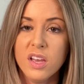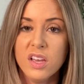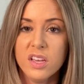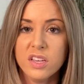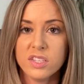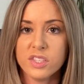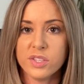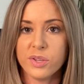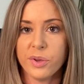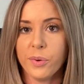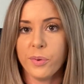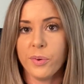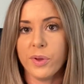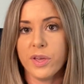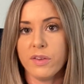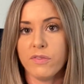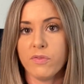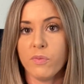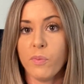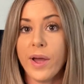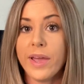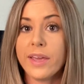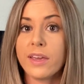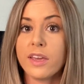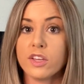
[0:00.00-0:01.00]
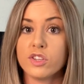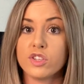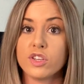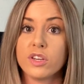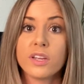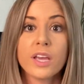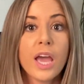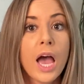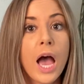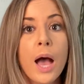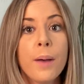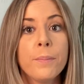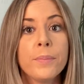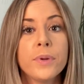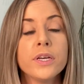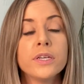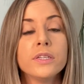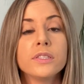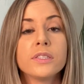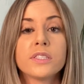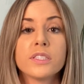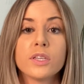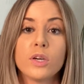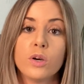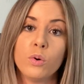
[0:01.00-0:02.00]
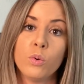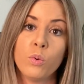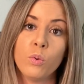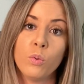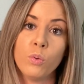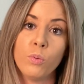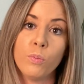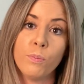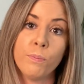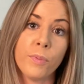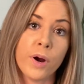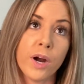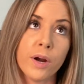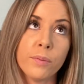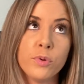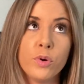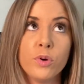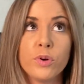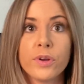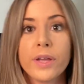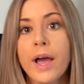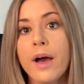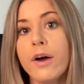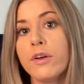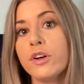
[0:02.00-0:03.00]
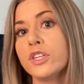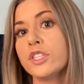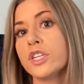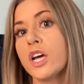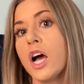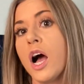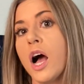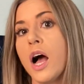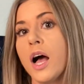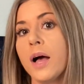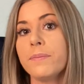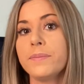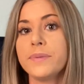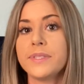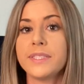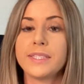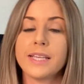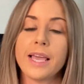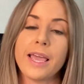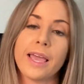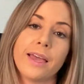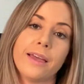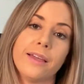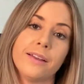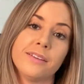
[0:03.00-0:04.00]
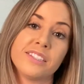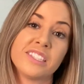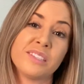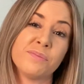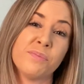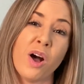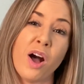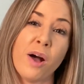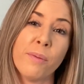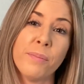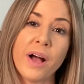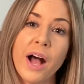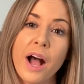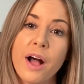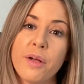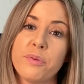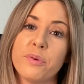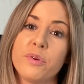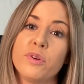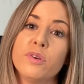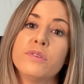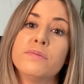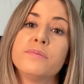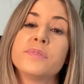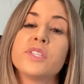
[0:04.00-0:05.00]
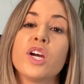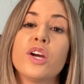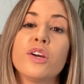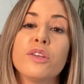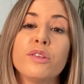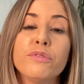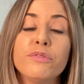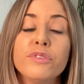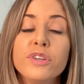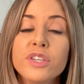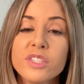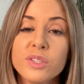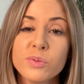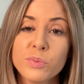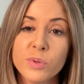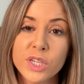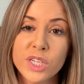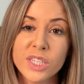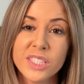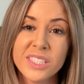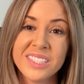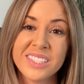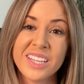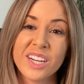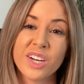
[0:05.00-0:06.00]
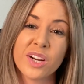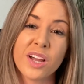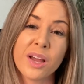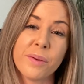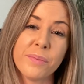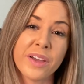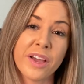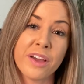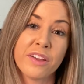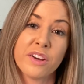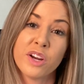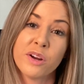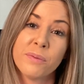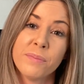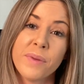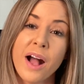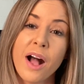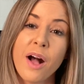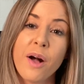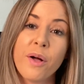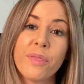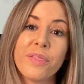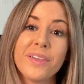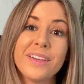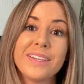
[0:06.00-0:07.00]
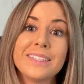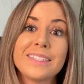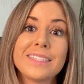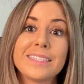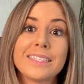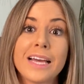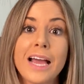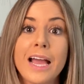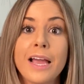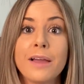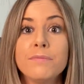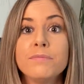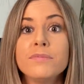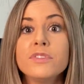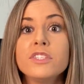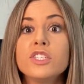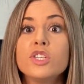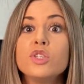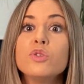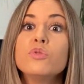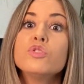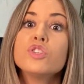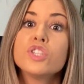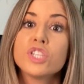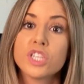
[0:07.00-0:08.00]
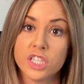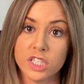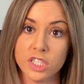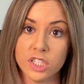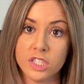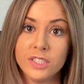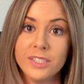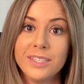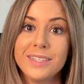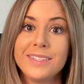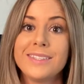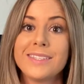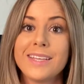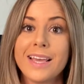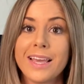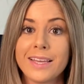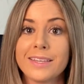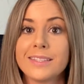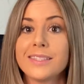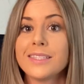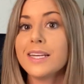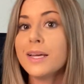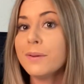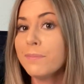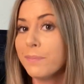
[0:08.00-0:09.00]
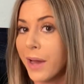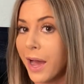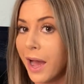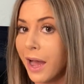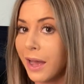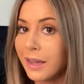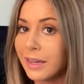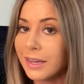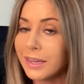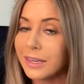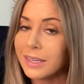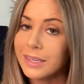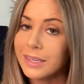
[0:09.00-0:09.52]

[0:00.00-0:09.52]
So if white kitchen cabinets, marble countertops, and spa bathrooms are the first words that are coming out of your mouth, it's time to chill and take a step back,